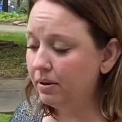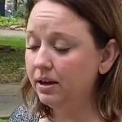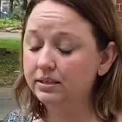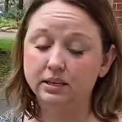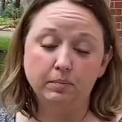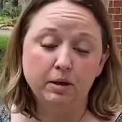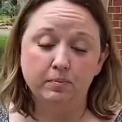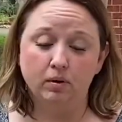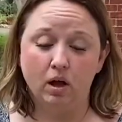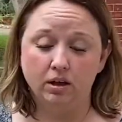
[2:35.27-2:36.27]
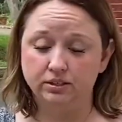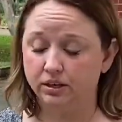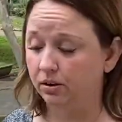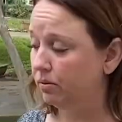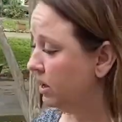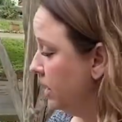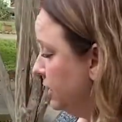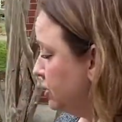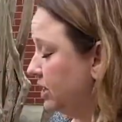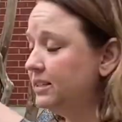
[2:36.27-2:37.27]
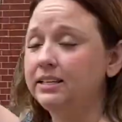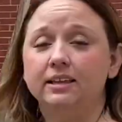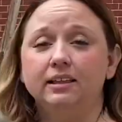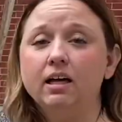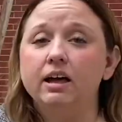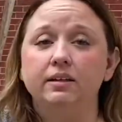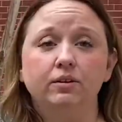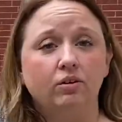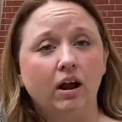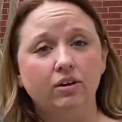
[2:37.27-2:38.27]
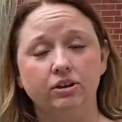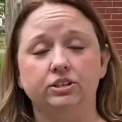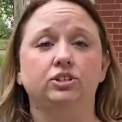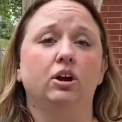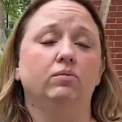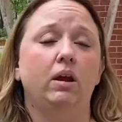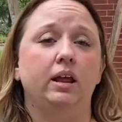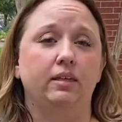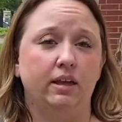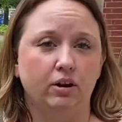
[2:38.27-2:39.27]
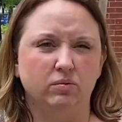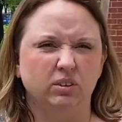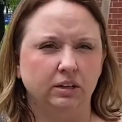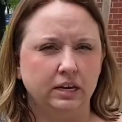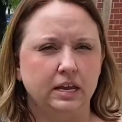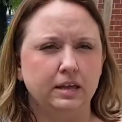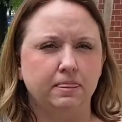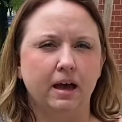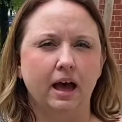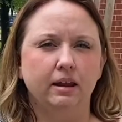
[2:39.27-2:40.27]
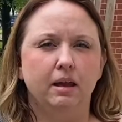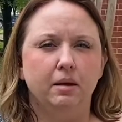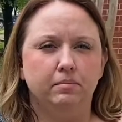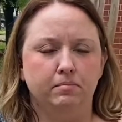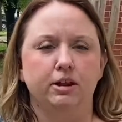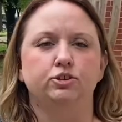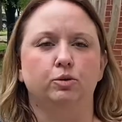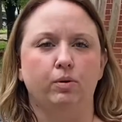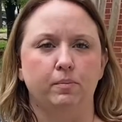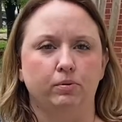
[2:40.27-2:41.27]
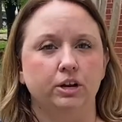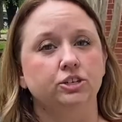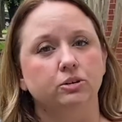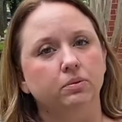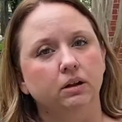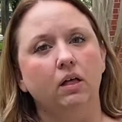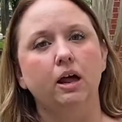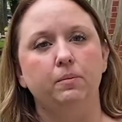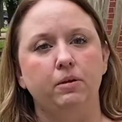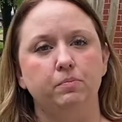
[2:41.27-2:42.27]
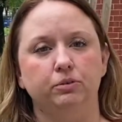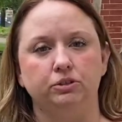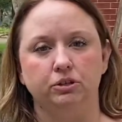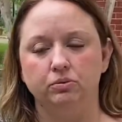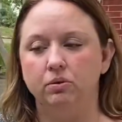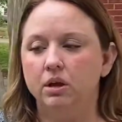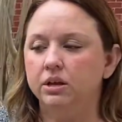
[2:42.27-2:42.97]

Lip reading: Some people also just see the line in the ground and start running. They don't really need that mental preparation, but a lot of people do.